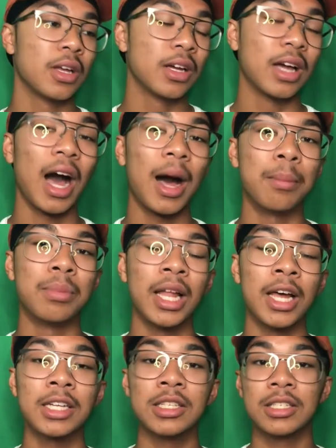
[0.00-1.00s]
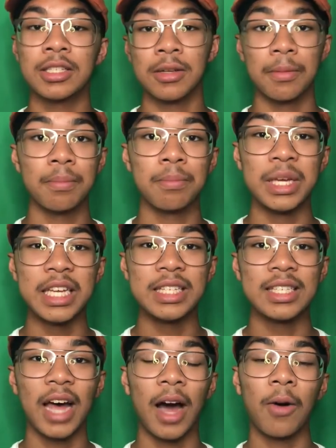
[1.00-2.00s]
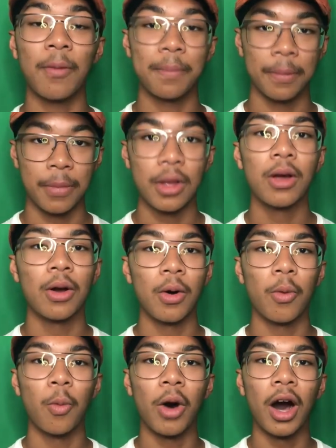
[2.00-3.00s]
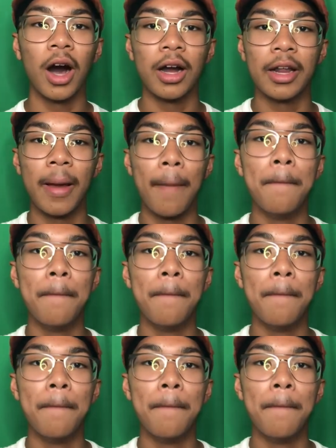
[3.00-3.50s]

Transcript: God bless. Peace out. 100.